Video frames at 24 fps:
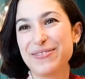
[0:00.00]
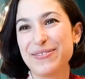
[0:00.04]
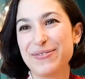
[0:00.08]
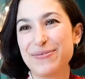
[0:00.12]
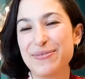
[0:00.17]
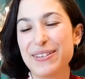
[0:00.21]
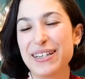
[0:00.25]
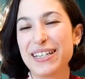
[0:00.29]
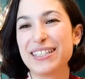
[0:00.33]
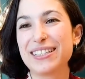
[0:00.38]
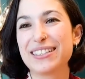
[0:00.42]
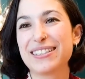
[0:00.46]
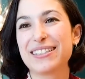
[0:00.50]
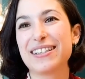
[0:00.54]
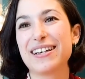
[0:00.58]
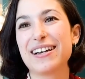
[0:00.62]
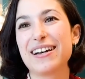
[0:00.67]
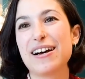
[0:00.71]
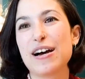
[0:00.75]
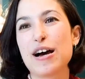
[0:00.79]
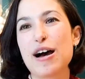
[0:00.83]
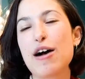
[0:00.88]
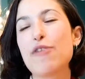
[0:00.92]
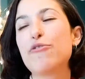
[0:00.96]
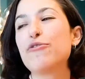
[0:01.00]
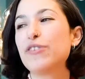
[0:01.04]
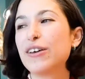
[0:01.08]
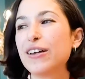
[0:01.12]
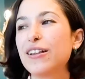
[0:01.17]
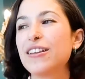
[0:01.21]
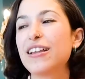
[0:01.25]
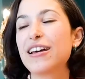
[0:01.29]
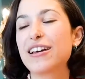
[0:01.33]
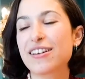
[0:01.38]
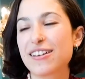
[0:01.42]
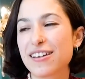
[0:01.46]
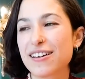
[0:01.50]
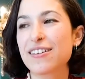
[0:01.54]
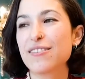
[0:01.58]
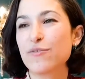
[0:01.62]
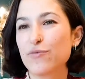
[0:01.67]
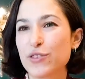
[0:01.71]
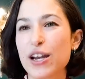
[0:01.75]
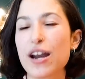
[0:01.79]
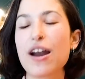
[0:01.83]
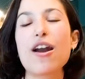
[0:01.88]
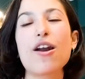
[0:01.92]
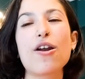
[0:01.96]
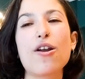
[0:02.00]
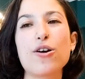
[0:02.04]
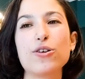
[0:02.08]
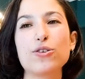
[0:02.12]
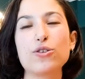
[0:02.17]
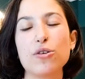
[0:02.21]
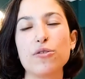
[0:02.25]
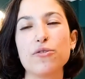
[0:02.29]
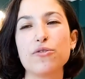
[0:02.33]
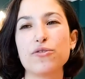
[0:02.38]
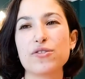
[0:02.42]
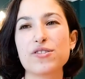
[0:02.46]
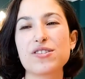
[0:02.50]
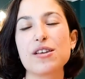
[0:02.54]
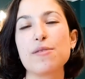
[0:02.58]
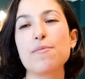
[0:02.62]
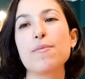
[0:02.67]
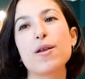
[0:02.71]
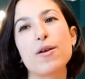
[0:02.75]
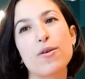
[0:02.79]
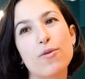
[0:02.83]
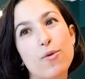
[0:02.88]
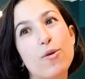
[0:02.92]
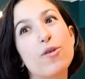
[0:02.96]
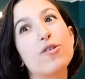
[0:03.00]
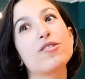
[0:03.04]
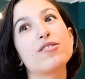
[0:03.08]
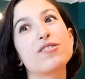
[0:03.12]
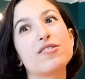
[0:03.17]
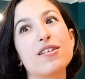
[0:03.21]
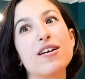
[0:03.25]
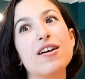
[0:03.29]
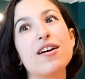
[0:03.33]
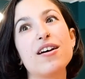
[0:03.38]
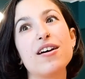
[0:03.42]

but I feel like there are a lot of similar words.